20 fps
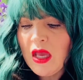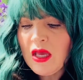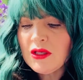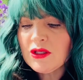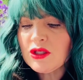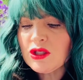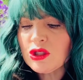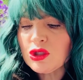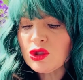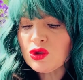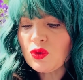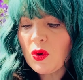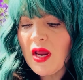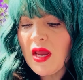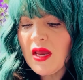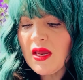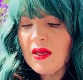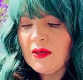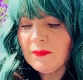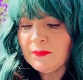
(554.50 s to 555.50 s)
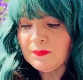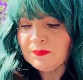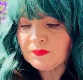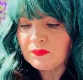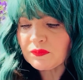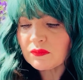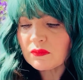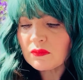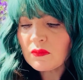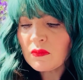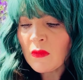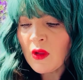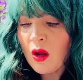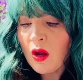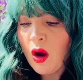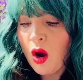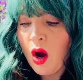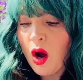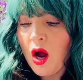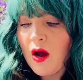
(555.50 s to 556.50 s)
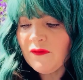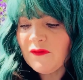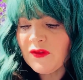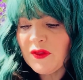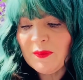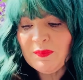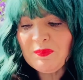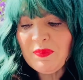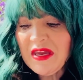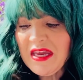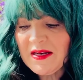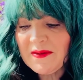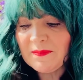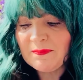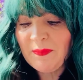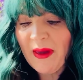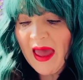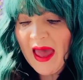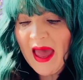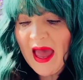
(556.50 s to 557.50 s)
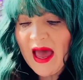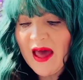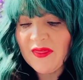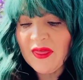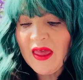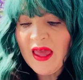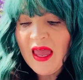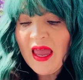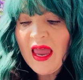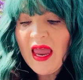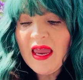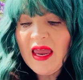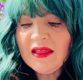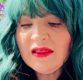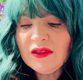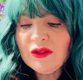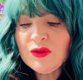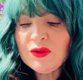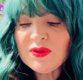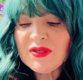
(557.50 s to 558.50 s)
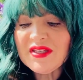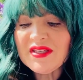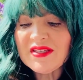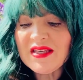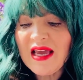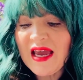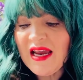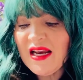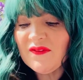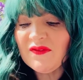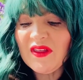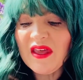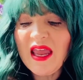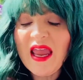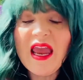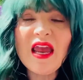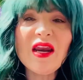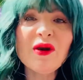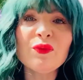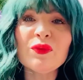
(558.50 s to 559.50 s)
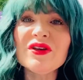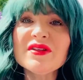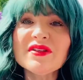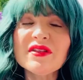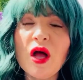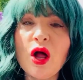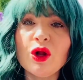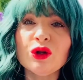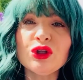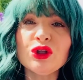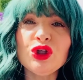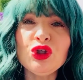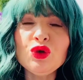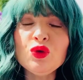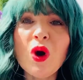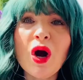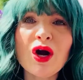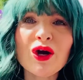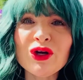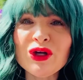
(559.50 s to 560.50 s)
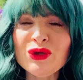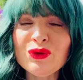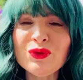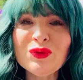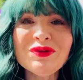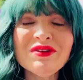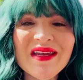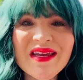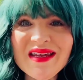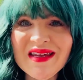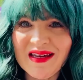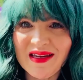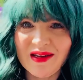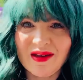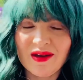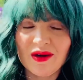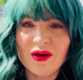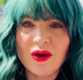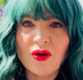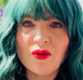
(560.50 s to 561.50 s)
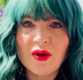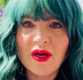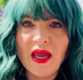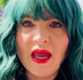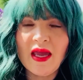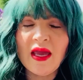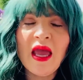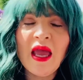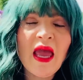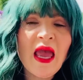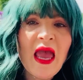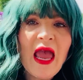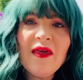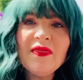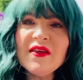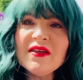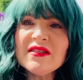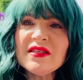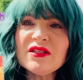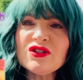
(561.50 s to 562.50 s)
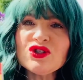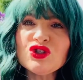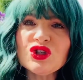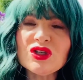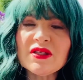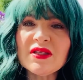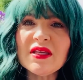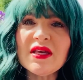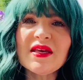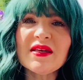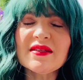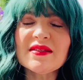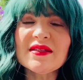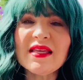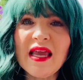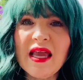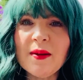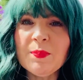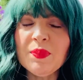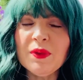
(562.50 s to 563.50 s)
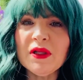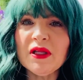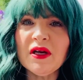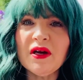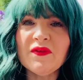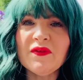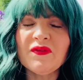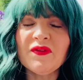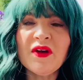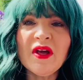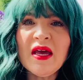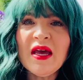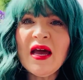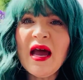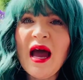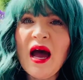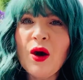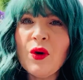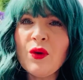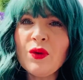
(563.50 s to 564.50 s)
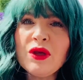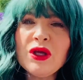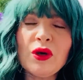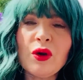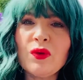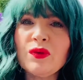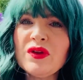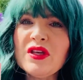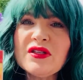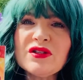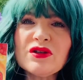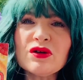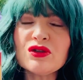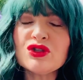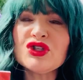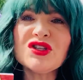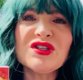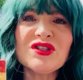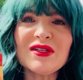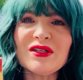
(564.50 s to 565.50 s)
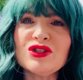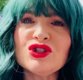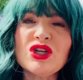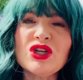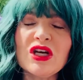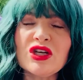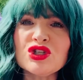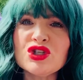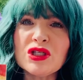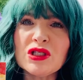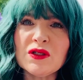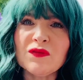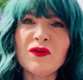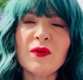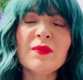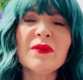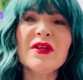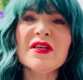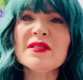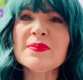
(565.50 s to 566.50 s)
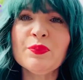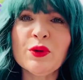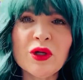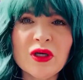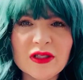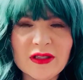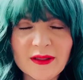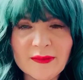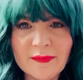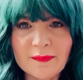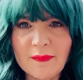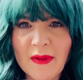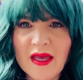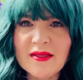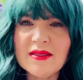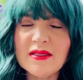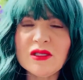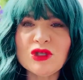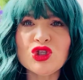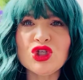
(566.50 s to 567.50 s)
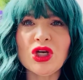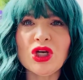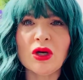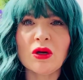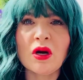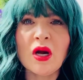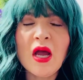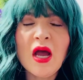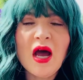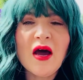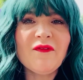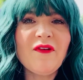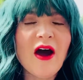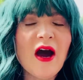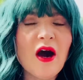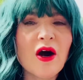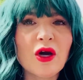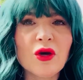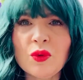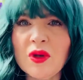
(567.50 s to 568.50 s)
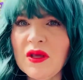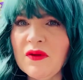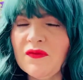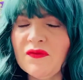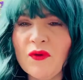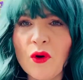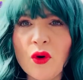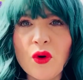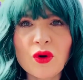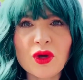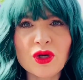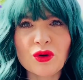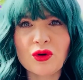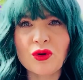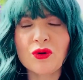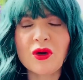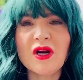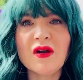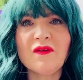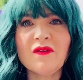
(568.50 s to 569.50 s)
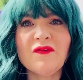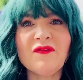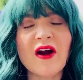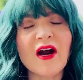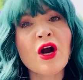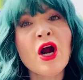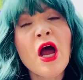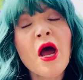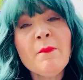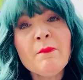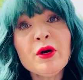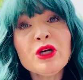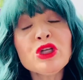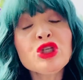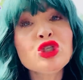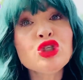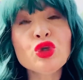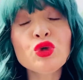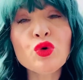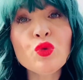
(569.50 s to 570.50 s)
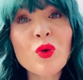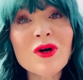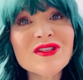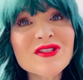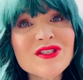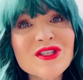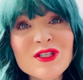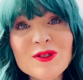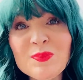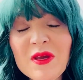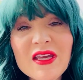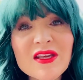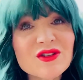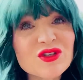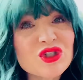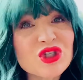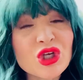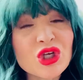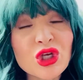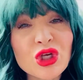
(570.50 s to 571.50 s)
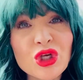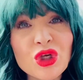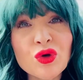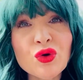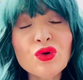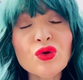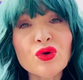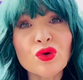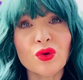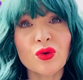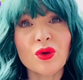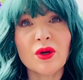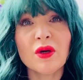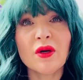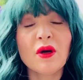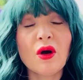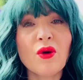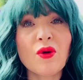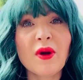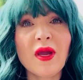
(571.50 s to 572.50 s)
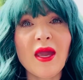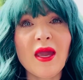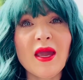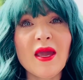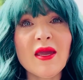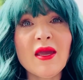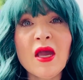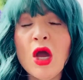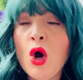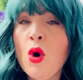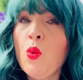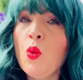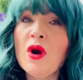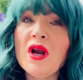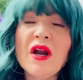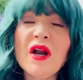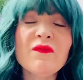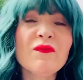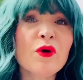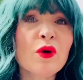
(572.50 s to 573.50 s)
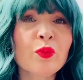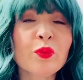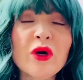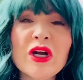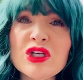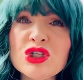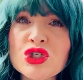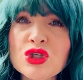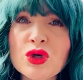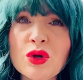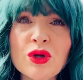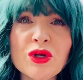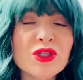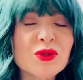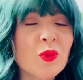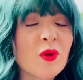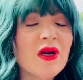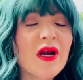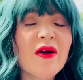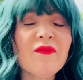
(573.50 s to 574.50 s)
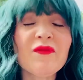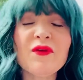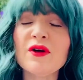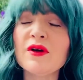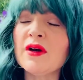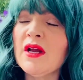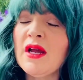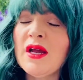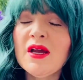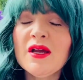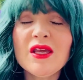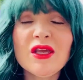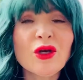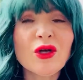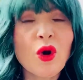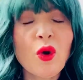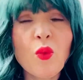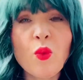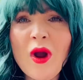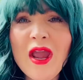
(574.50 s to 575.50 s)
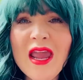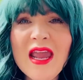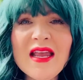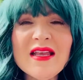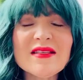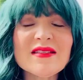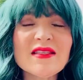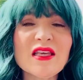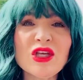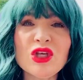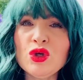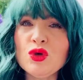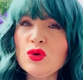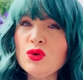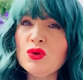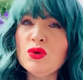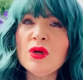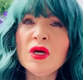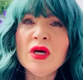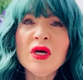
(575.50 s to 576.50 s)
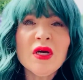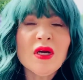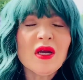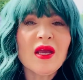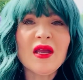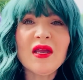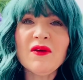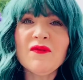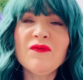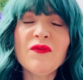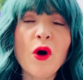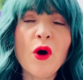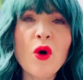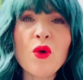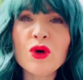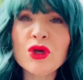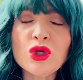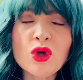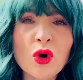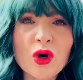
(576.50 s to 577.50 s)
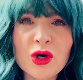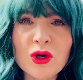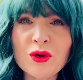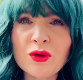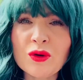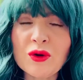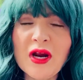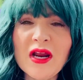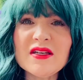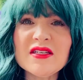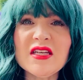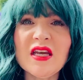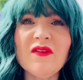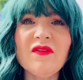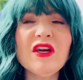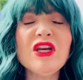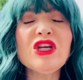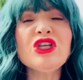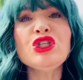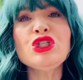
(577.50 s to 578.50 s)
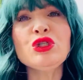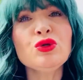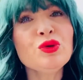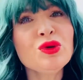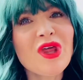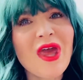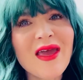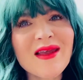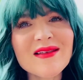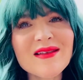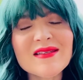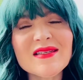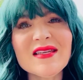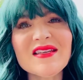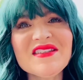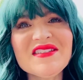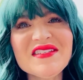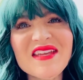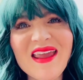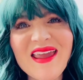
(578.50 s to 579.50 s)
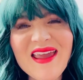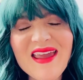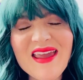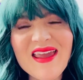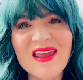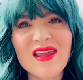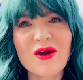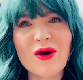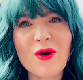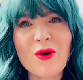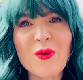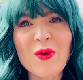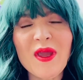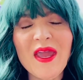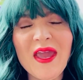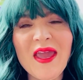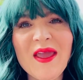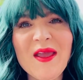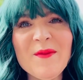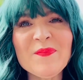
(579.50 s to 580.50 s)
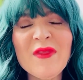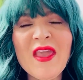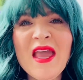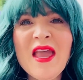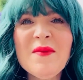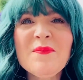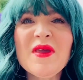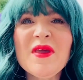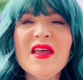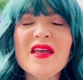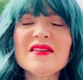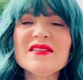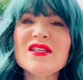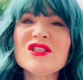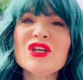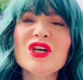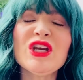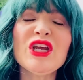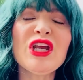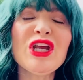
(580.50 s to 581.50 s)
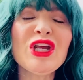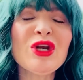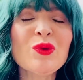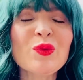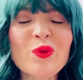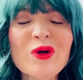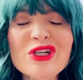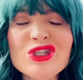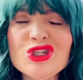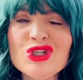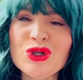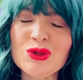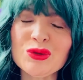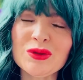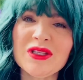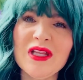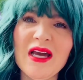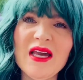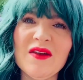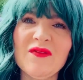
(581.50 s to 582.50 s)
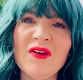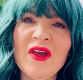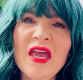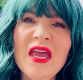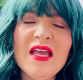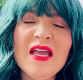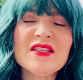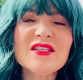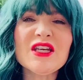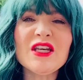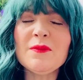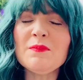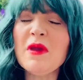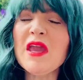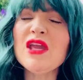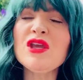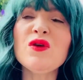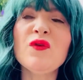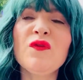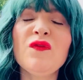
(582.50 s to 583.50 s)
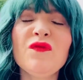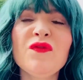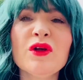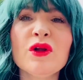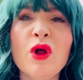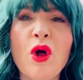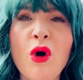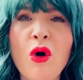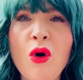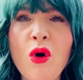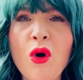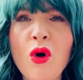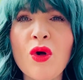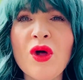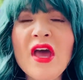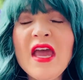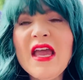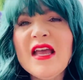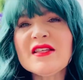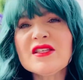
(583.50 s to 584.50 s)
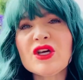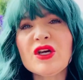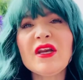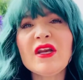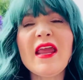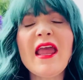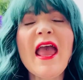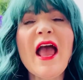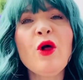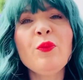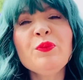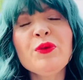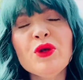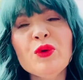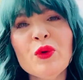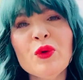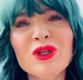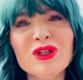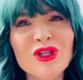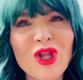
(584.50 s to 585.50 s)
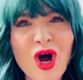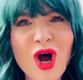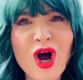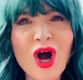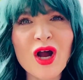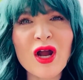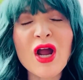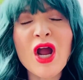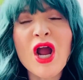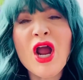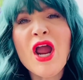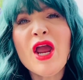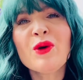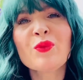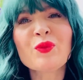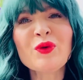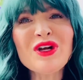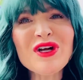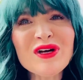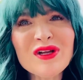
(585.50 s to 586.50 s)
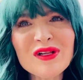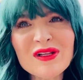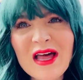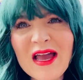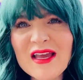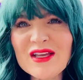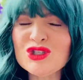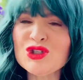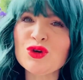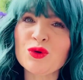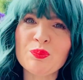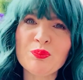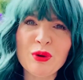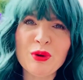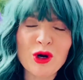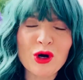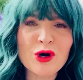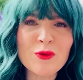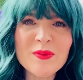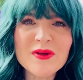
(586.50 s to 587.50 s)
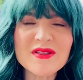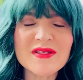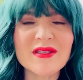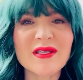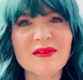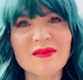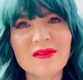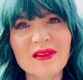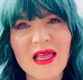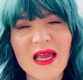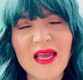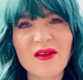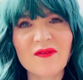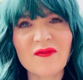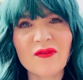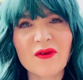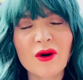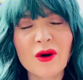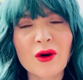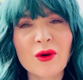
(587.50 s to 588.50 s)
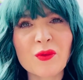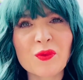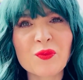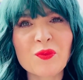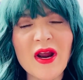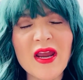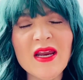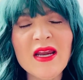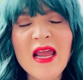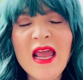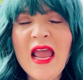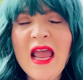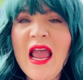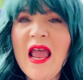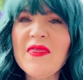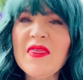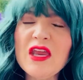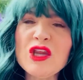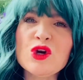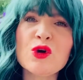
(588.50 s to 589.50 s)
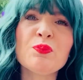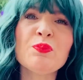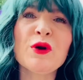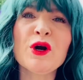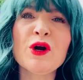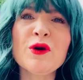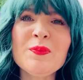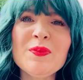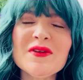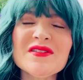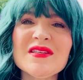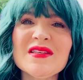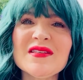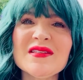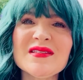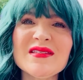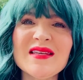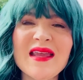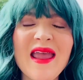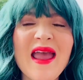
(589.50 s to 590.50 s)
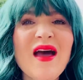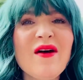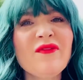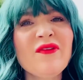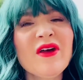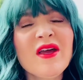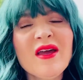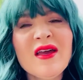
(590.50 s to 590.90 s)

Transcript: Stray off the beaten path and lose sight of the end result. You are unique okay? And this is just the example of how, you know, these are just suggestions from this booklet message here of how to evoke your creative fire. But do what speaks to you, okay? Whatever rituals, whatever, you know, ways that you evoke your creativity, do that today, okay? Because it's going to enrich your life. It's going to make you feel whole. It's going to help you along and realize your purpose in life, all right? And that your purpose is to have